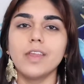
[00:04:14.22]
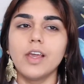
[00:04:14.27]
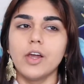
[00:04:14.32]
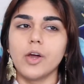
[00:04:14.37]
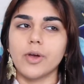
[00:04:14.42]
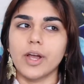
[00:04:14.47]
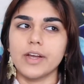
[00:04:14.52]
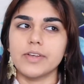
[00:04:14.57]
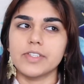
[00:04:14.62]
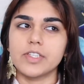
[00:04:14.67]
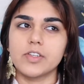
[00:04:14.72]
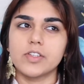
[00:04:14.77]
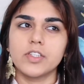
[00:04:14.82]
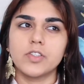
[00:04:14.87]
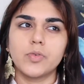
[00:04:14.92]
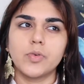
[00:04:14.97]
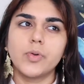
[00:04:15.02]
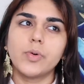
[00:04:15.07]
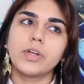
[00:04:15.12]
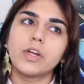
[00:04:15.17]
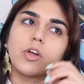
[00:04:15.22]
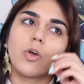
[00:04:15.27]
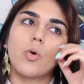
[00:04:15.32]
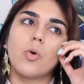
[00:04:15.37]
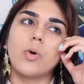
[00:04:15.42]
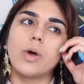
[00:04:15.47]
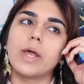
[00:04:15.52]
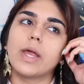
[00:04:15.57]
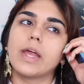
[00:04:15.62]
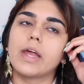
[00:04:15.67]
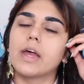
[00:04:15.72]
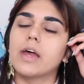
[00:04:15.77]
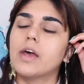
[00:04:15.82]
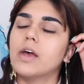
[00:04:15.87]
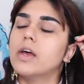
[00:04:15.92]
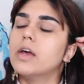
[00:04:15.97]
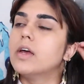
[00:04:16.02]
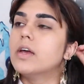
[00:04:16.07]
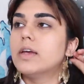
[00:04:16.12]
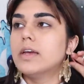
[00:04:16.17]
Okay, so since we're doing a koi
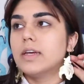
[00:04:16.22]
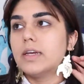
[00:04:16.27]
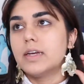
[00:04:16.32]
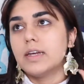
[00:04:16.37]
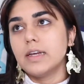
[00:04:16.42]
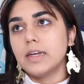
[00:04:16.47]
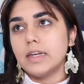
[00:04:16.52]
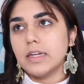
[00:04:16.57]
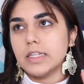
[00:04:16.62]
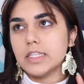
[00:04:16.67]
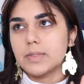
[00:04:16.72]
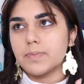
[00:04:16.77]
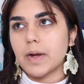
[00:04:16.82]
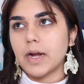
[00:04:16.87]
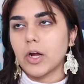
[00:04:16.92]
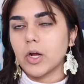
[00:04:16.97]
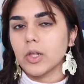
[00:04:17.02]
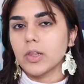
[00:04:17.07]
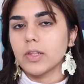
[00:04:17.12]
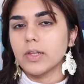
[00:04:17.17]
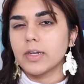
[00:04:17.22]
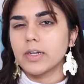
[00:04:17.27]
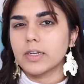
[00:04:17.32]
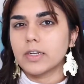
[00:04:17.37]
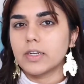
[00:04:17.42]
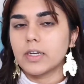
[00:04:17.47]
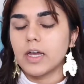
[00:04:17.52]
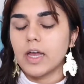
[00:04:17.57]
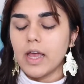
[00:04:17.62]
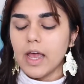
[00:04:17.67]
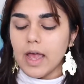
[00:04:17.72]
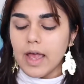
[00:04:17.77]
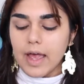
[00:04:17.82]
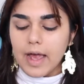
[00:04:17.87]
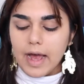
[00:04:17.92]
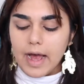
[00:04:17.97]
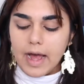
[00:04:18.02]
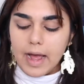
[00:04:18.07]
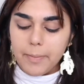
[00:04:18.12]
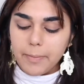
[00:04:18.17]
inspired look,
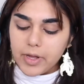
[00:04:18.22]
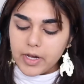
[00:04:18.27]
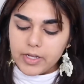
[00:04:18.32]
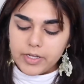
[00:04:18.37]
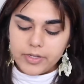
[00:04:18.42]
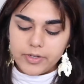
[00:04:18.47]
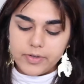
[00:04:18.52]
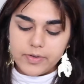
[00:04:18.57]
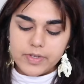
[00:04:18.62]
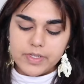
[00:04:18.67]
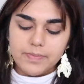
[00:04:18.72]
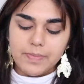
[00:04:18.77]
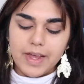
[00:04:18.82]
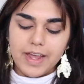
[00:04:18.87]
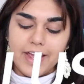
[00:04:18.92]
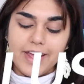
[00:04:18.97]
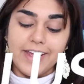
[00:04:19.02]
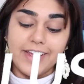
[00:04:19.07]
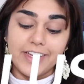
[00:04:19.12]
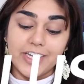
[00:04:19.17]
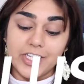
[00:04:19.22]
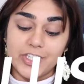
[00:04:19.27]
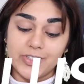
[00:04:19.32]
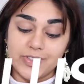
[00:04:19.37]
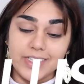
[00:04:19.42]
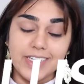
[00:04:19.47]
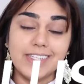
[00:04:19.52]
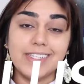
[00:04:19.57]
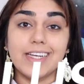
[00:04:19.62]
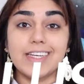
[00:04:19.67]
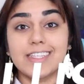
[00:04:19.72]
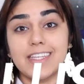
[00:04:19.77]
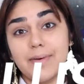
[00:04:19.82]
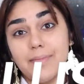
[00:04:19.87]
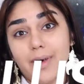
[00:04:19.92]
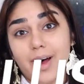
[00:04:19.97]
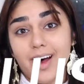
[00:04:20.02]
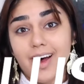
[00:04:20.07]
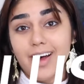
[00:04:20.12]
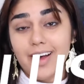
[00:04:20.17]
I'm gonna use my Catrice x
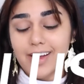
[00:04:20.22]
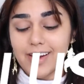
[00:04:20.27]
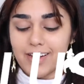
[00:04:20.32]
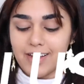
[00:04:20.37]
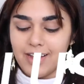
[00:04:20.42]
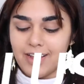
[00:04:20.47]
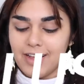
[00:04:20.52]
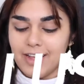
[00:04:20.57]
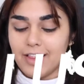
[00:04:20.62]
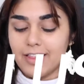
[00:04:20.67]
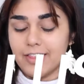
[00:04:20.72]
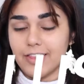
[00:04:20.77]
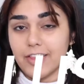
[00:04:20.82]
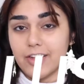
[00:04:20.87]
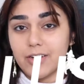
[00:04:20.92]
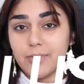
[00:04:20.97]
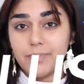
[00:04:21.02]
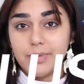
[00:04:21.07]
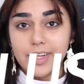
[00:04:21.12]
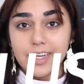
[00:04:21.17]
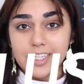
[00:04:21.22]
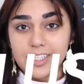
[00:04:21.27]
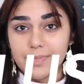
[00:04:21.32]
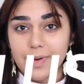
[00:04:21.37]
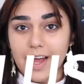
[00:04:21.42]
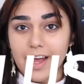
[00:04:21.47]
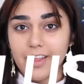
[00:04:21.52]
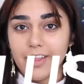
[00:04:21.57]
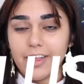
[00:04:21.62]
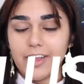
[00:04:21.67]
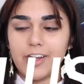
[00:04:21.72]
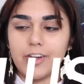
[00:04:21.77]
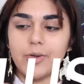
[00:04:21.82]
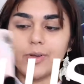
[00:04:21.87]
Eman little blush palette.